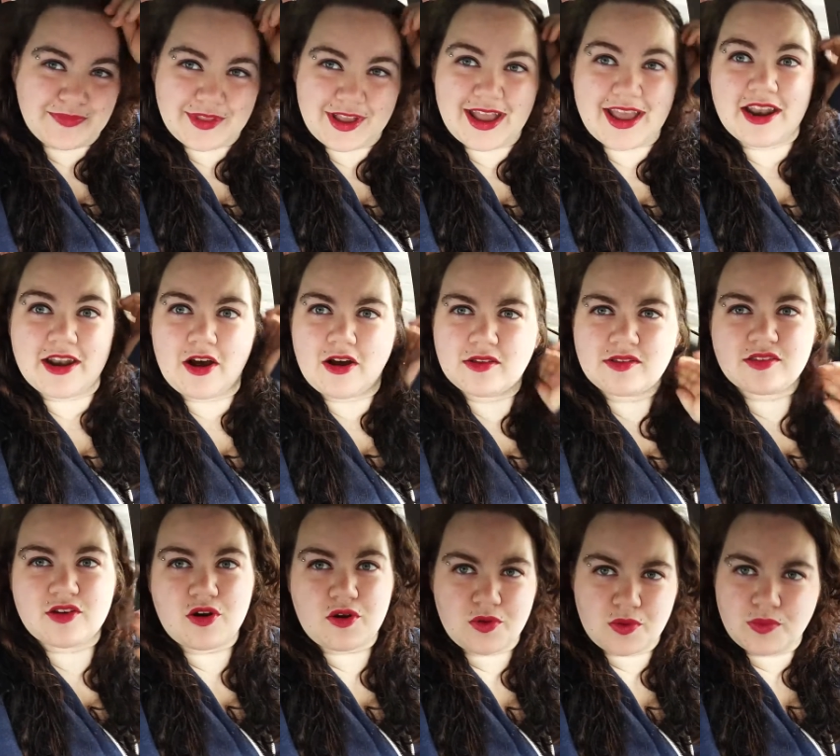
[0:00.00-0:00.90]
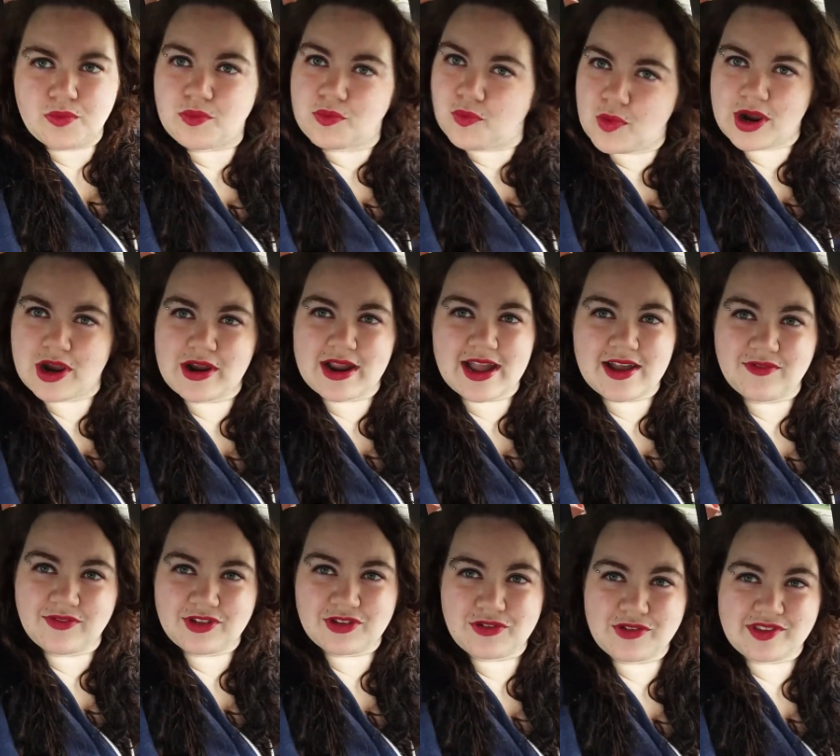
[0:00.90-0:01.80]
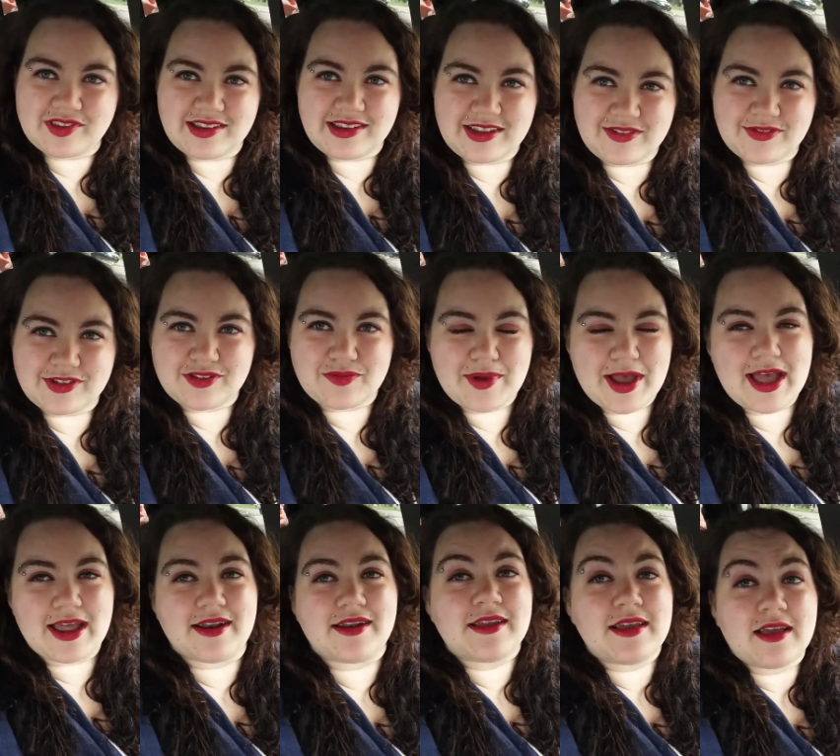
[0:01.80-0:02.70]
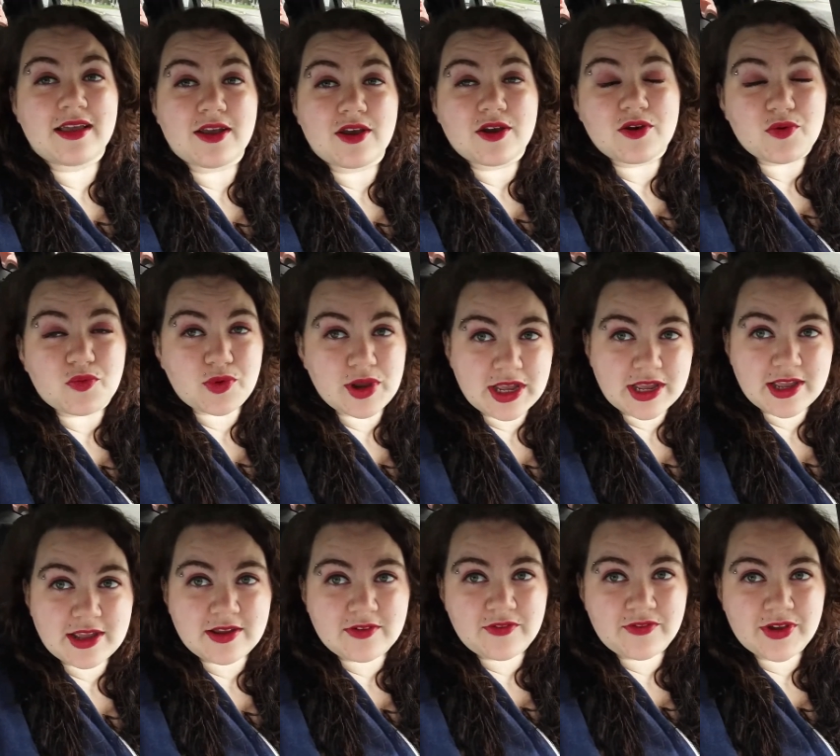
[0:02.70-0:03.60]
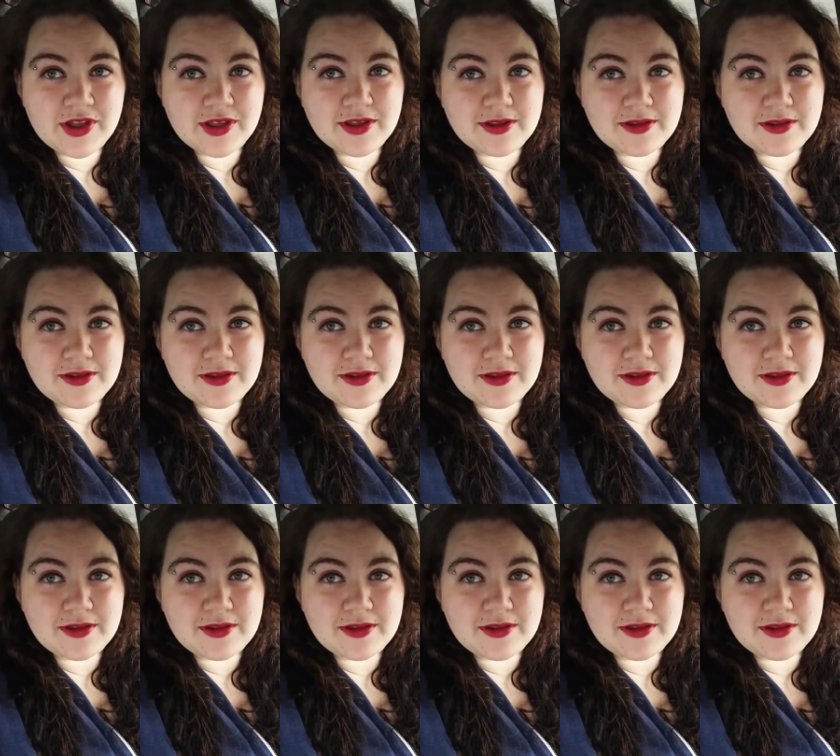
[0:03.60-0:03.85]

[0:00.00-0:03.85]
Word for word: And also, where have dudes and divas been? We've